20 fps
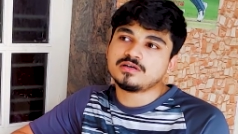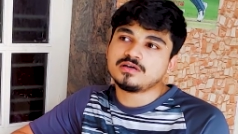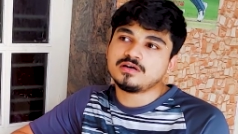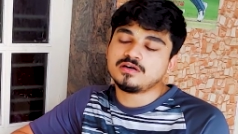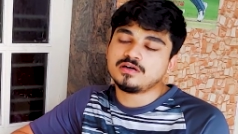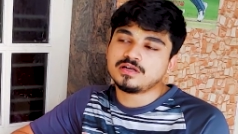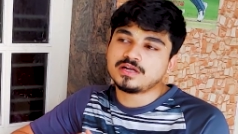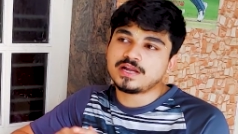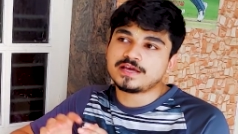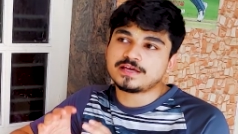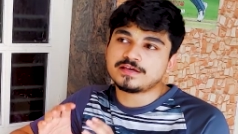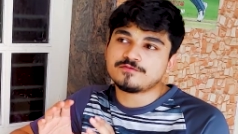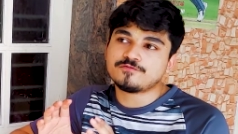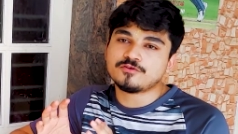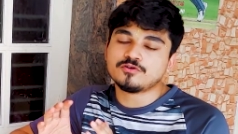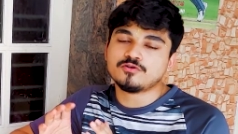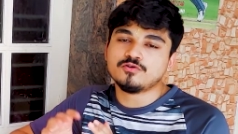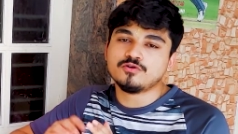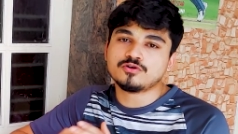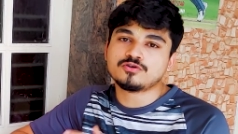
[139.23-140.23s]
uh, like if
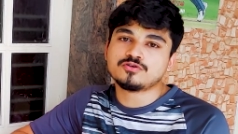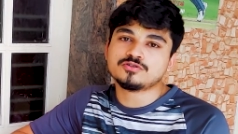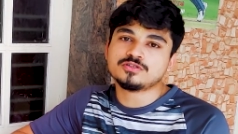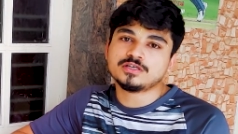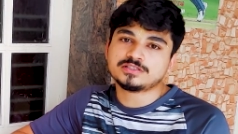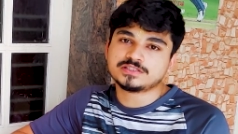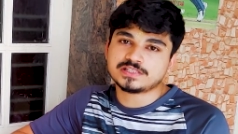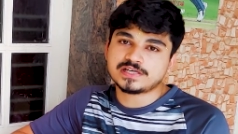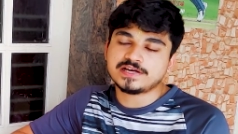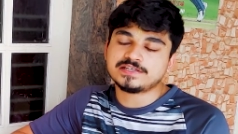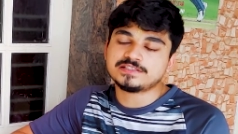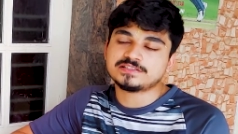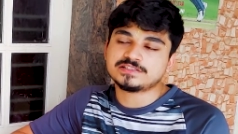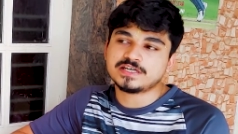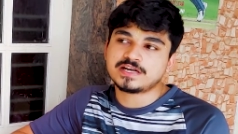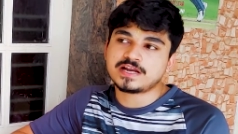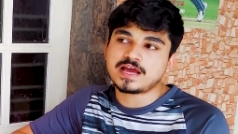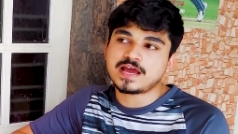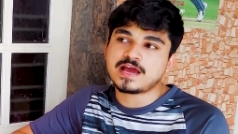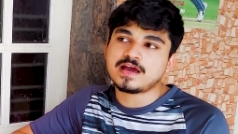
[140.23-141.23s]
you go to the
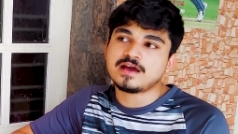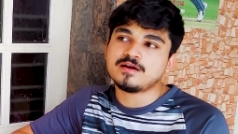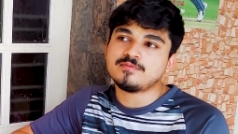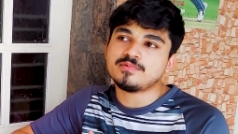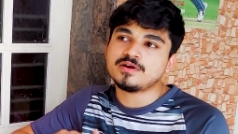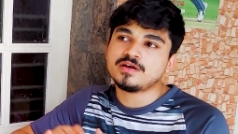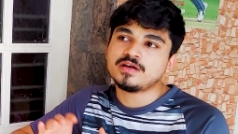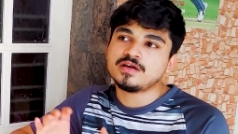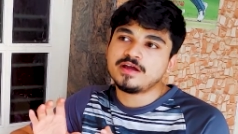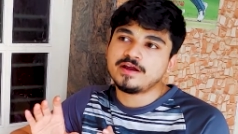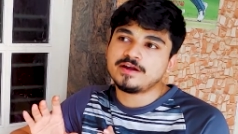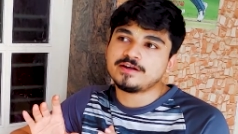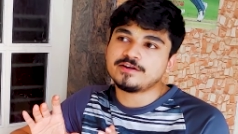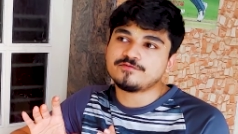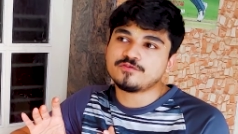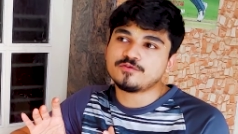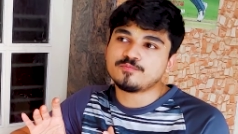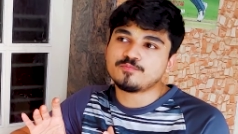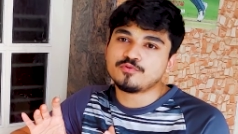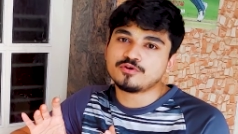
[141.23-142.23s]
slideshare app and
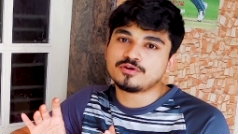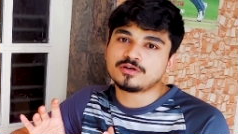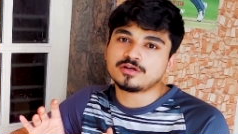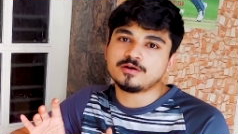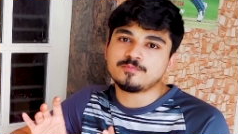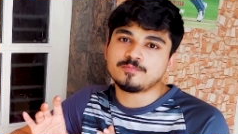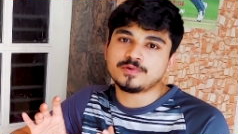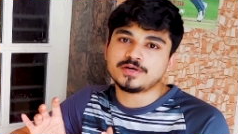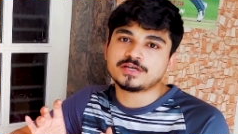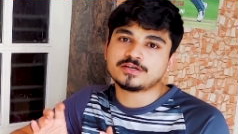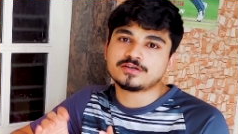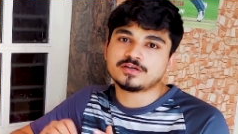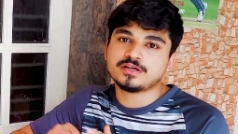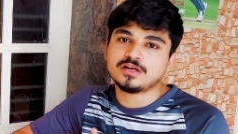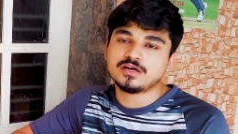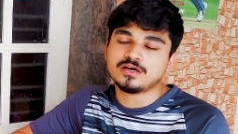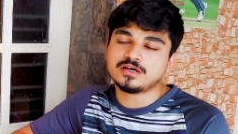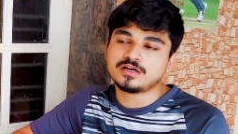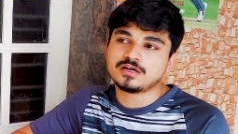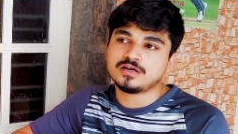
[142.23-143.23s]
if you put a
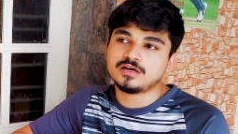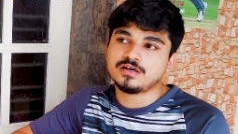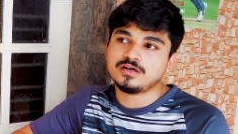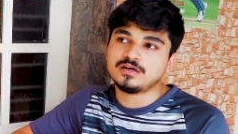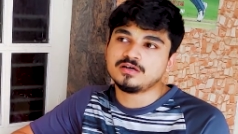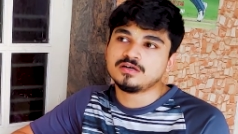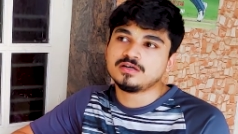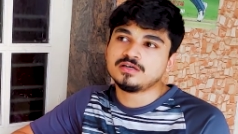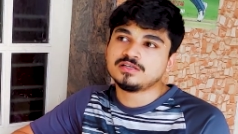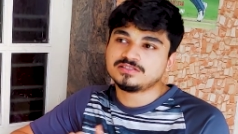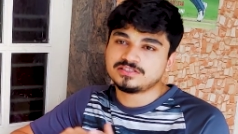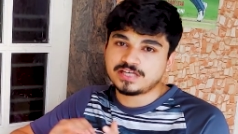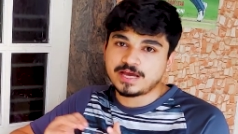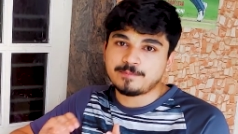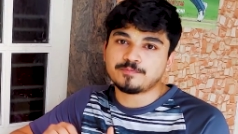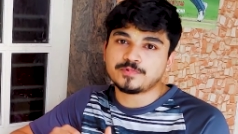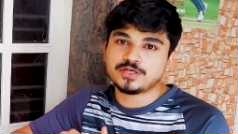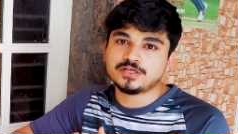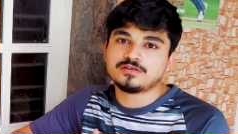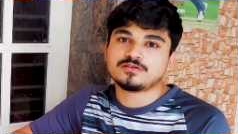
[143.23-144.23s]
particular uh,
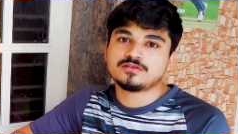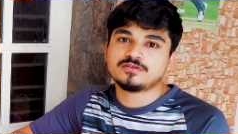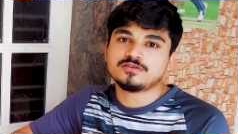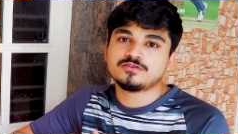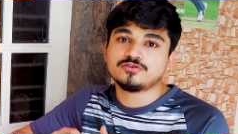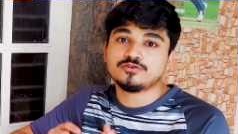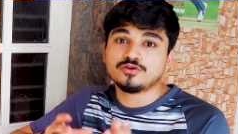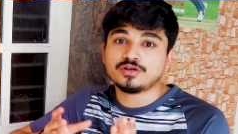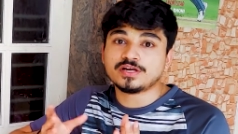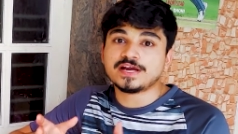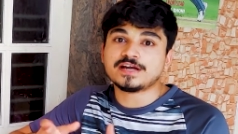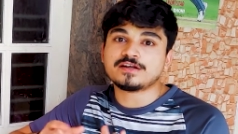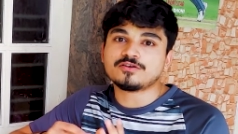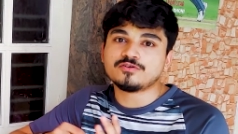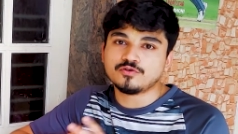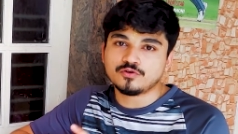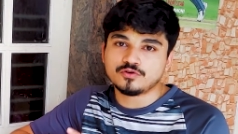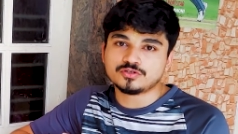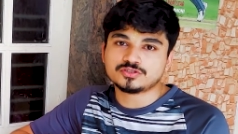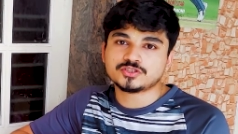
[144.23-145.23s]
chapter you'll get
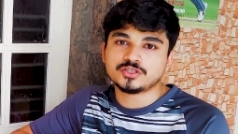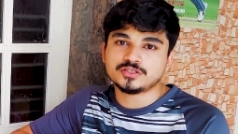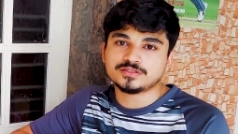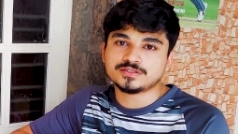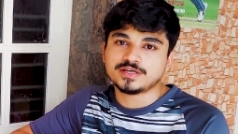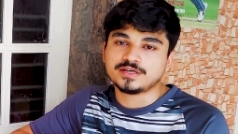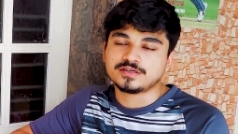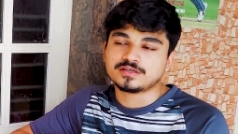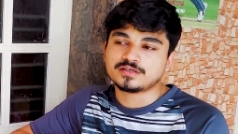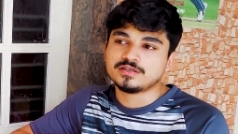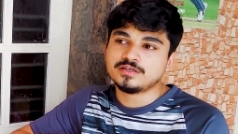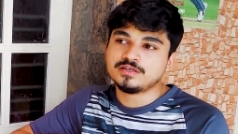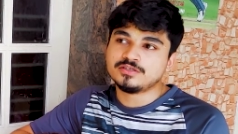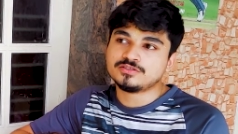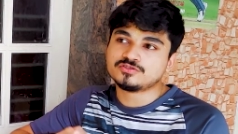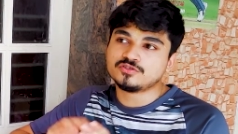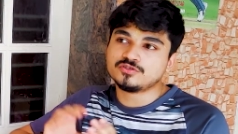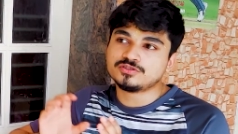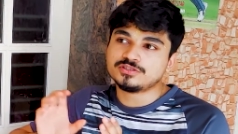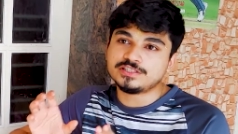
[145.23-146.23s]
notes on that
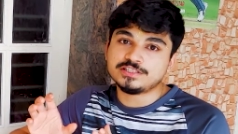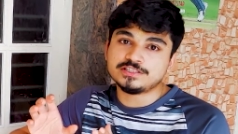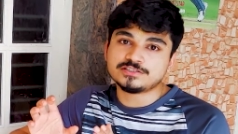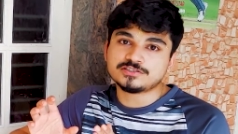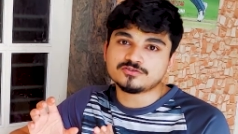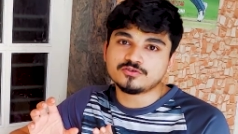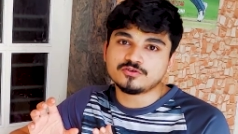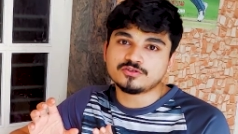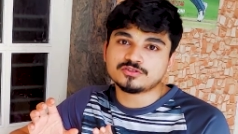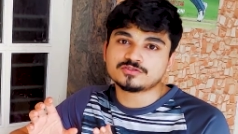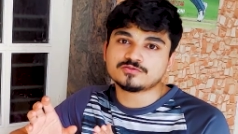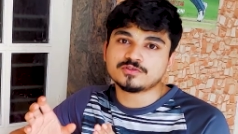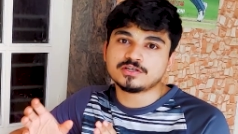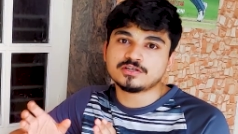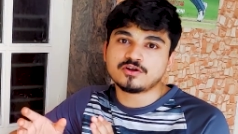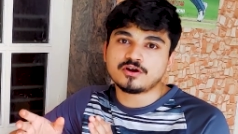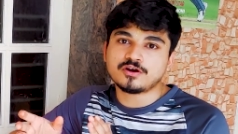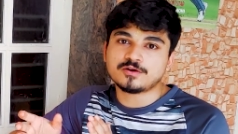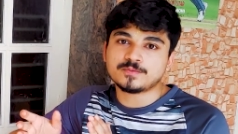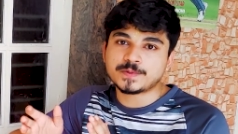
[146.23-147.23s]
so these notes will
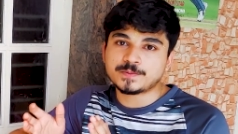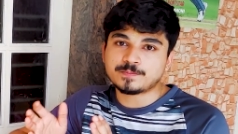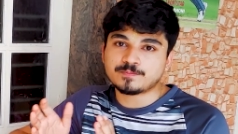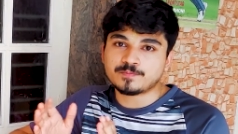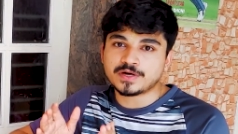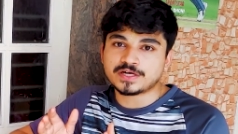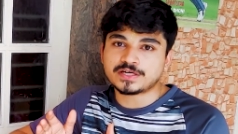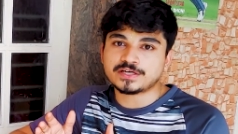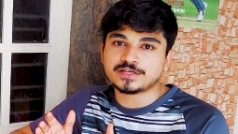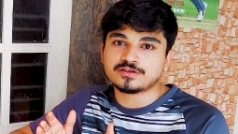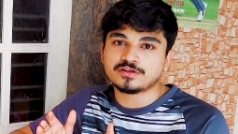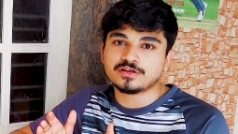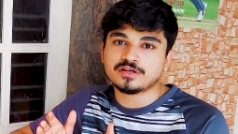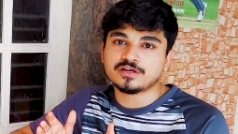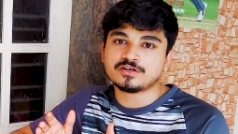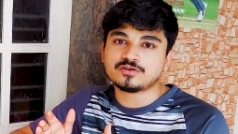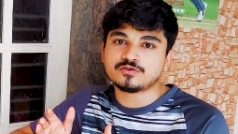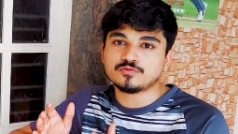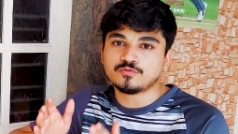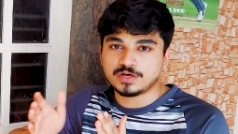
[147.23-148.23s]
not be
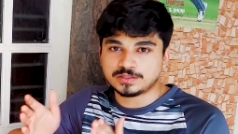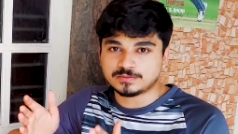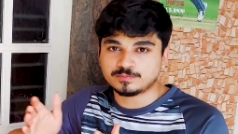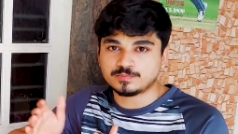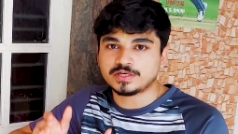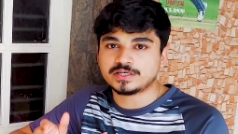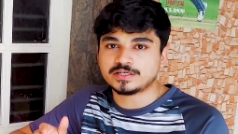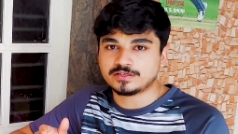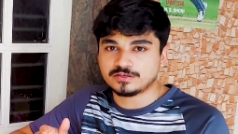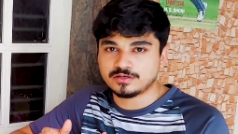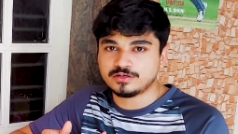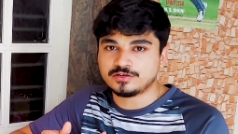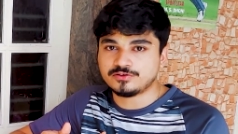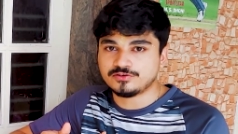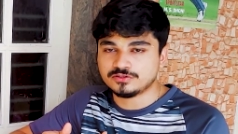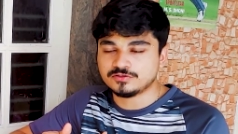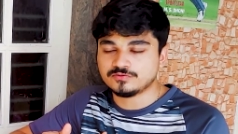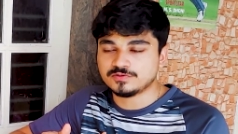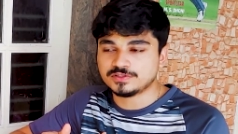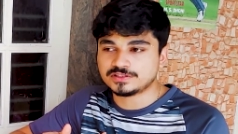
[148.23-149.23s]
particular to one particular
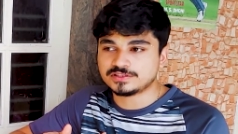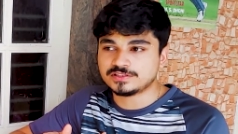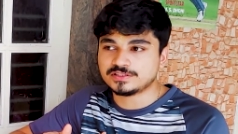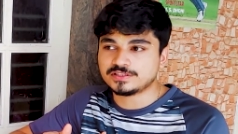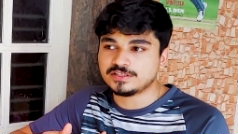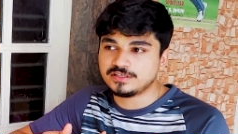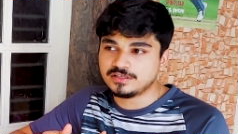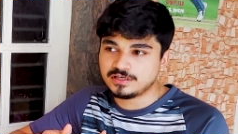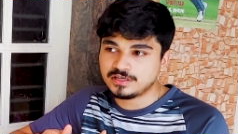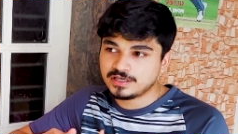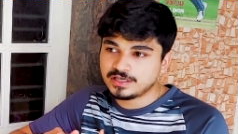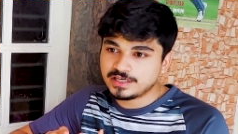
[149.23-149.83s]
university